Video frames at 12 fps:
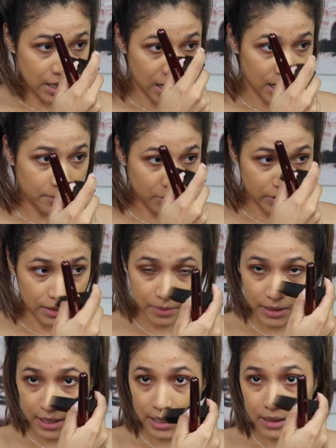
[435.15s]
And I'm gonna
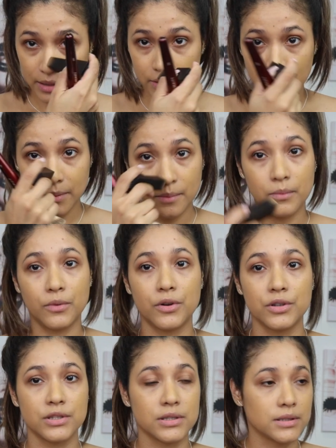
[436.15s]
apply a little bit
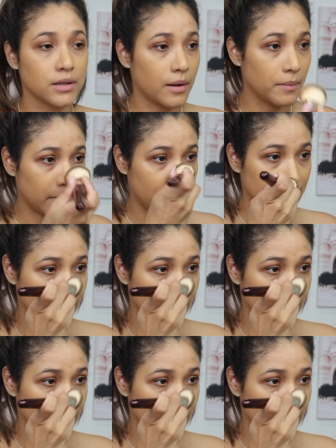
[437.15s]
more just on my